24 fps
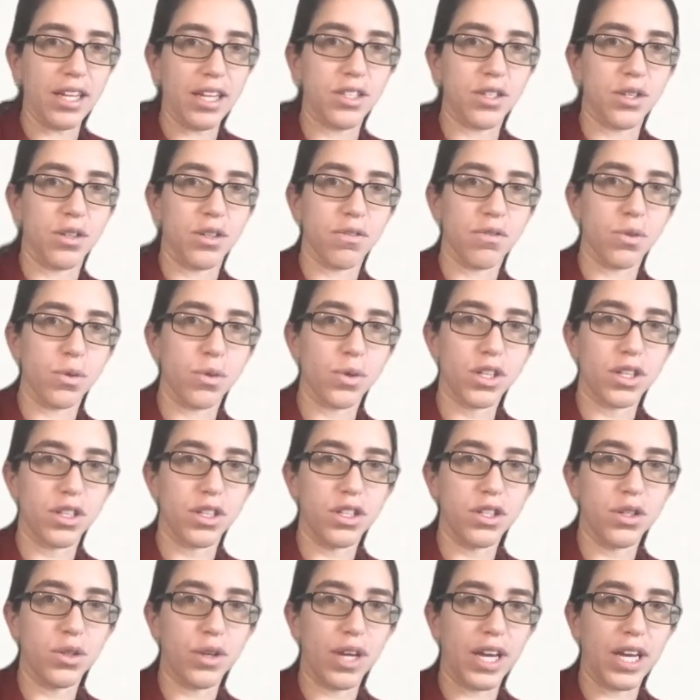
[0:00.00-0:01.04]
So the 4 and the
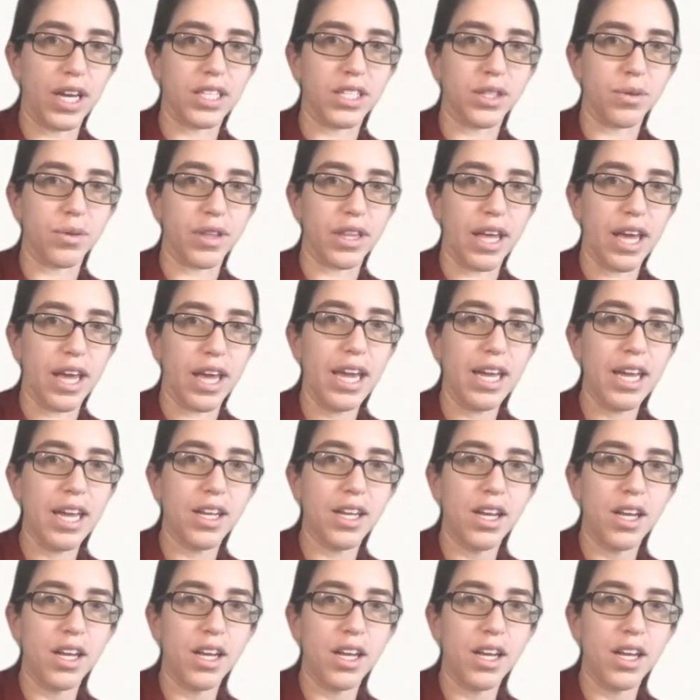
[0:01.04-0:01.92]
2 cancel with the 8.